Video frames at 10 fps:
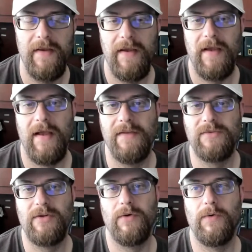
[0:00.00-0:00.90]
And
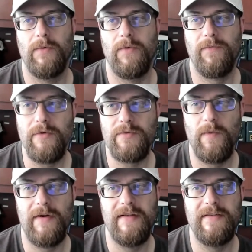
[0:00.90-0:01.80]
so the first
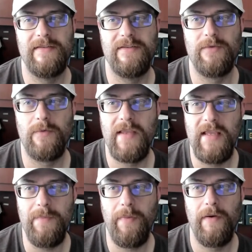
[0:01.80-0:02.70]
one is to
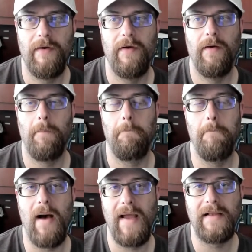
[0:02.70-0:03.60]
keep
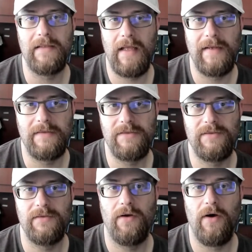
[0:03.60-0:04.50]
my
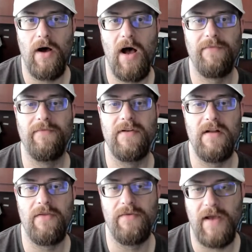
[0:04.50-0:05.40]
clients off of
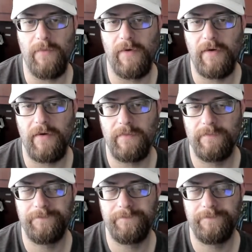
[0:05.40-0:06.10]
another network.